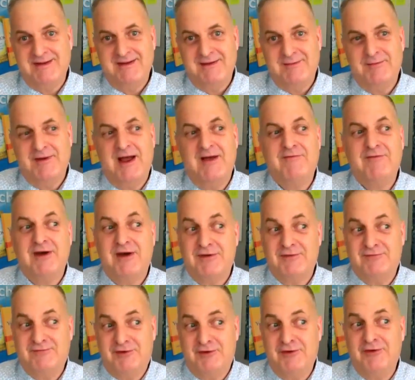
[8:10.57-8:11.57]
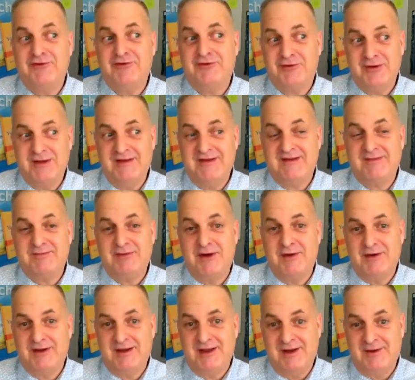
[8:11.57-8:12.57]
Yeah. I've got a full tree
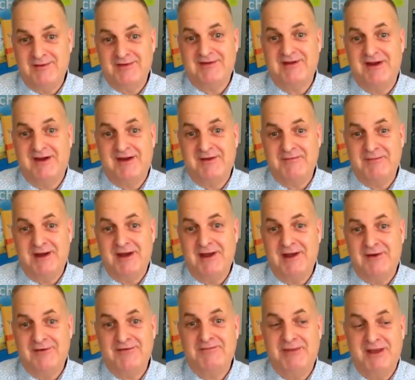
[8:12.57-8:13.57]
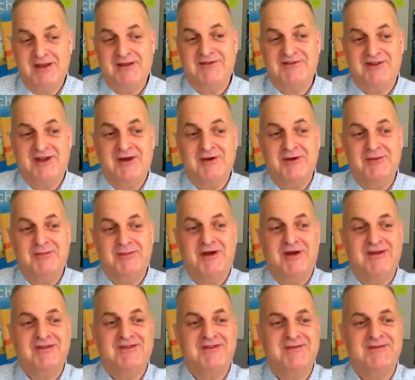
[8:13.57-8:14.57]
sprouting outside of my house, pink cherry
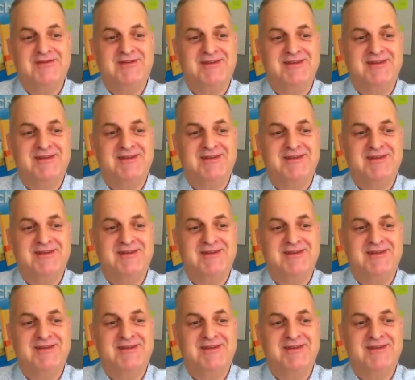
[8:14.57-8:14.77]
blossoms.